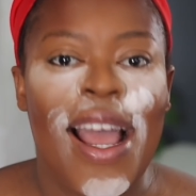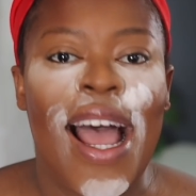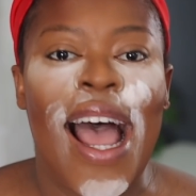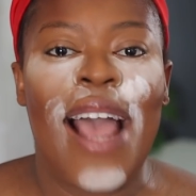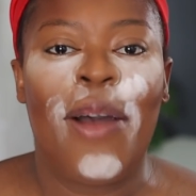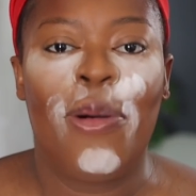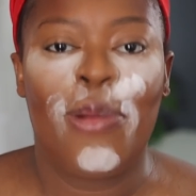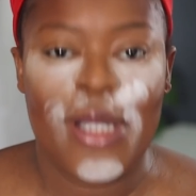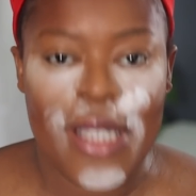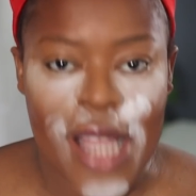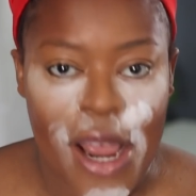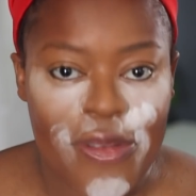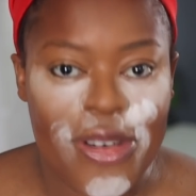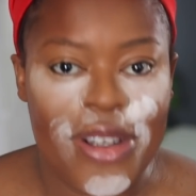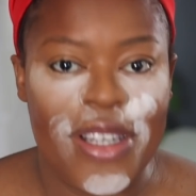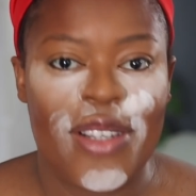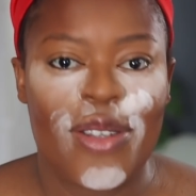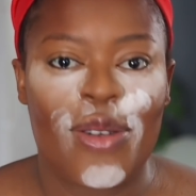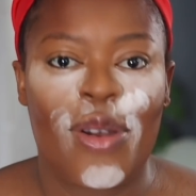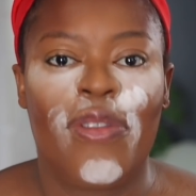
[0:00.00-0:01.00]
I will start
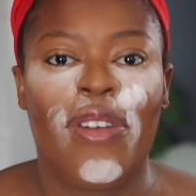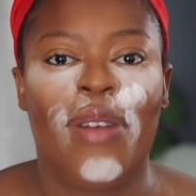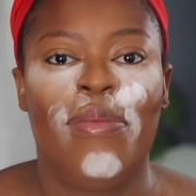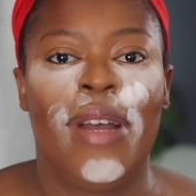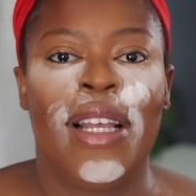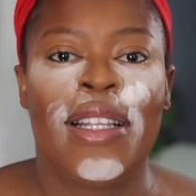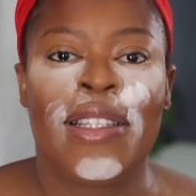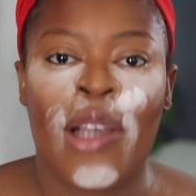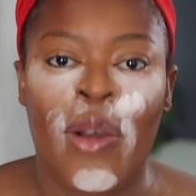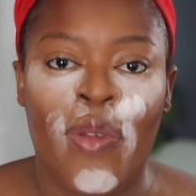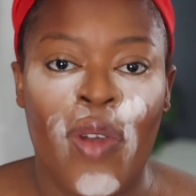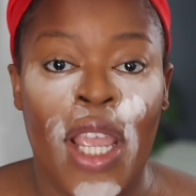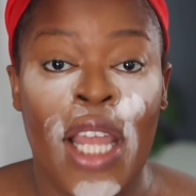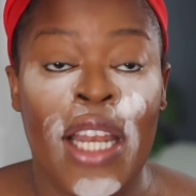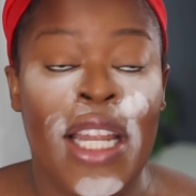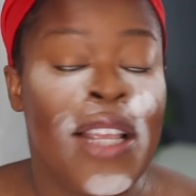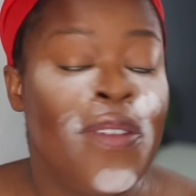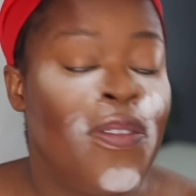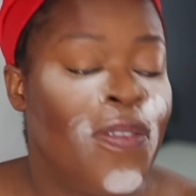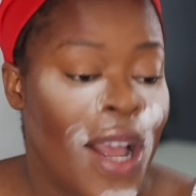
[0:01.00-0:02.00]
rediscovering myself
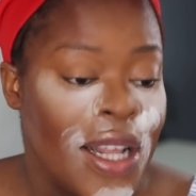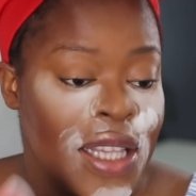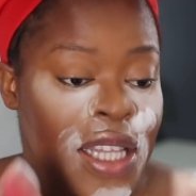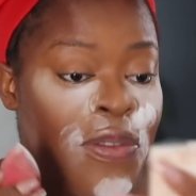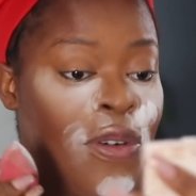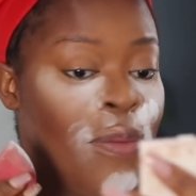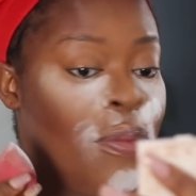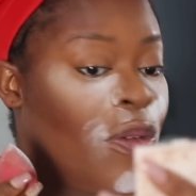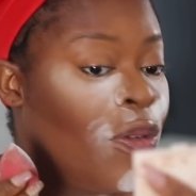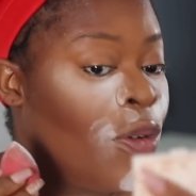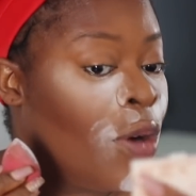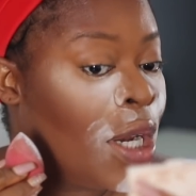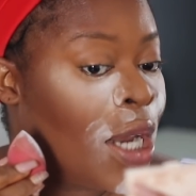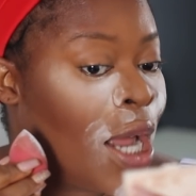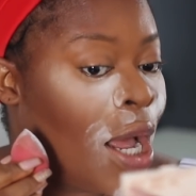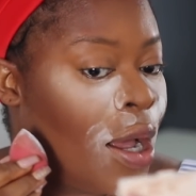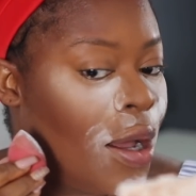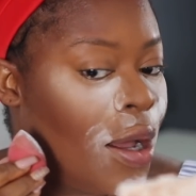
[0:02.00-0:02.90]
again. In fact, even before that,